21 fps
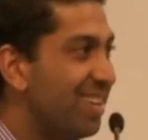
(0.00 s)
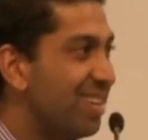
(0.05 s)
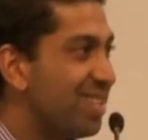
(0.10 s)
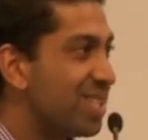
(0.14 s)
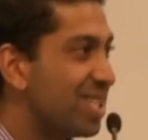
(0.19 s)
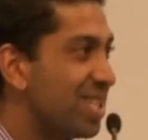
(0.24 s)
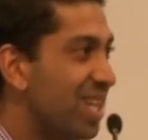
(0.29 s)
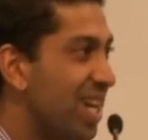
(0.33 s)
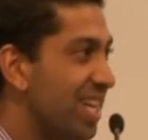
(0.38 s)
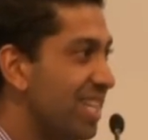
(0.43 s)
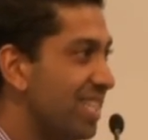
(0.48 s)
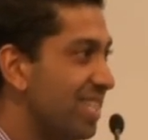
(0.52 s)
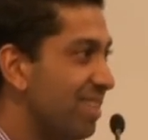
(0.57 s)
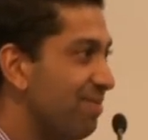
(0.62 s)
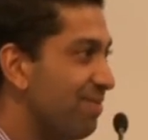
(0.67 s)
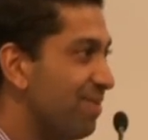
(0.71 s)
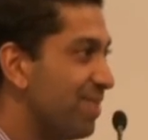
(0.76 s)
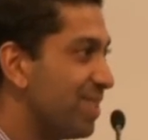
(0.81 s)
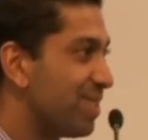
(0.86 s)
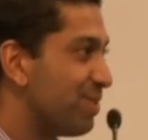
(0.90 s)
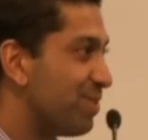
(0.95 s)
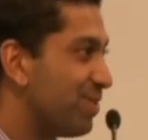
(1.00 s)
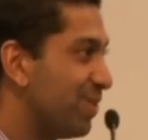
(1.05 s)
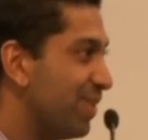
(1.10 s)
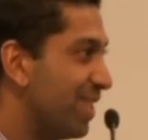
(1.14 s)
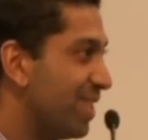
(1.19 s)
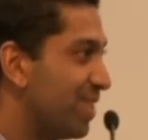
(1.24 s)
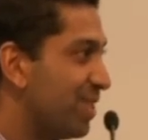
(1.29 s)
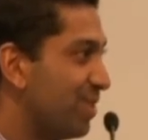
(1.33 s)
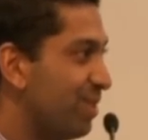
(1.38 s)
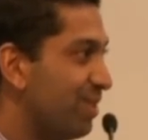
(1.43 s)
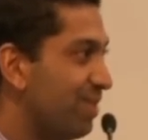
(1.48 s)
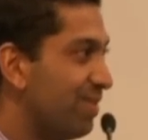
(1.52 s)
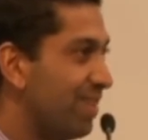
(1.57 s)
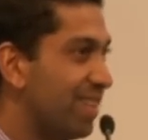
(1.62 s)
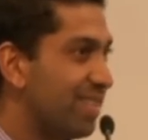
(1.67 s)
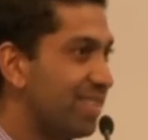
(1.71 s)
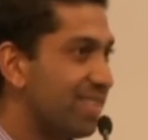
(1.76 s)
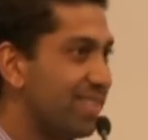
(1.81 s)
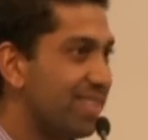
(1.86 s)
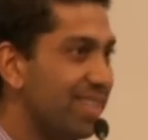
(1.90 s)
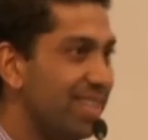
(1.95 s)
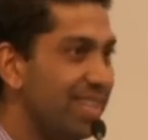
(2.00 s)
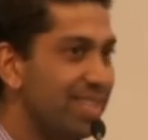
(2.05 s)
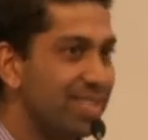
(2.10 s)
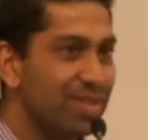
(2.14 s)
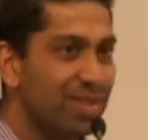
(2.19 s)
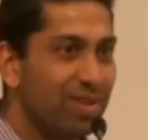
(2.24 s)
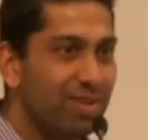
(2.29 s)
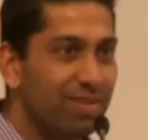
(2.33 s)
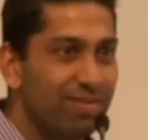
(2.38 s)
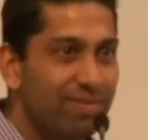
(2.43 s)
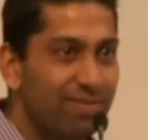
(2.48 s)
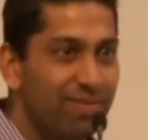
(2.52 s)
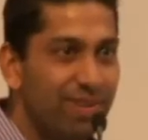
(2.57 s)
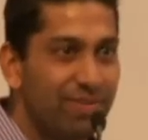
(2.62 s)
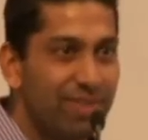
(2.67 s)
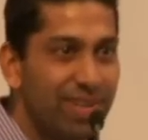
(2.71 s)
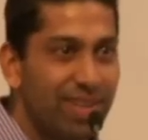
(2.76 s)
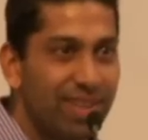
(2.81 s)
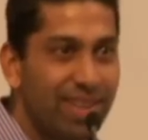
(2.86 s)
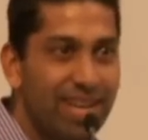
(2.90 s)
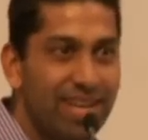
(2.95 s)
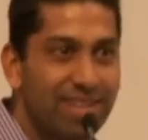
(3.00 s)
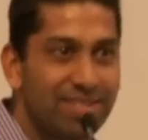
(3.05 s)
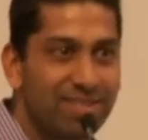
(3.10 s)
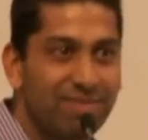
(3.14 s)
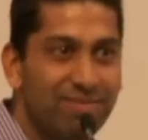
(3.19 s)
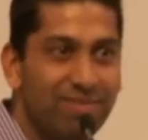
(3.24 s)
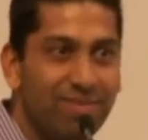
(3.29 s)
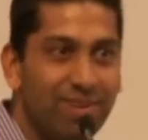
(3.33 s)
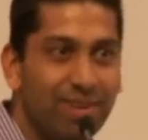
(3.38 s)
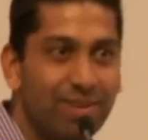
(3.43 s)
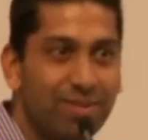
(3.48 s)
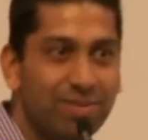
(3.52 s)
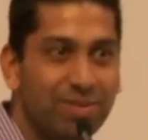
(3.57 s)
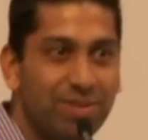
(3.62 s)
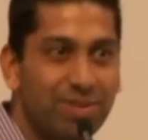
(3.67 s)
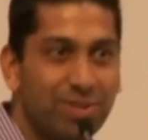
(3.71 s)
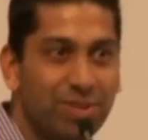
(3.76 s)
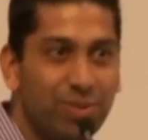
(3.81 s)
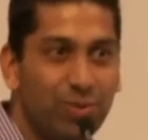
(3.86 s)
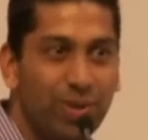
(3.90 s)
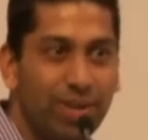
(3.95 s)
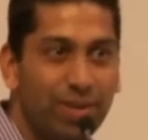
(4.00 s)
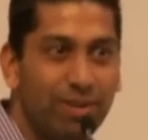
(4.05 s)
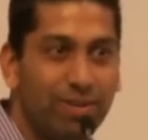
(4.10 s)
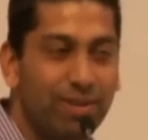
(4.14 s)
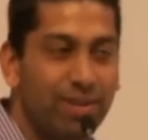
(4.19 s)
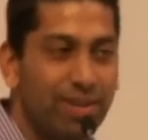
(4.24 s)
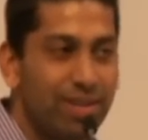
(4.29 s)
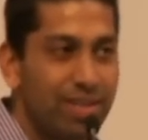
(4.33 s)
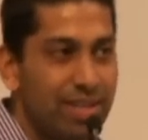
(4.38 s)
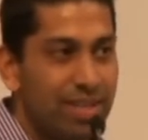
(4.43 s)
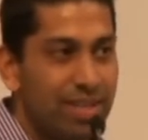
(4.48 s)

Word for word: slight difference between the two of us. He's got fifty thousand followers on Twitter.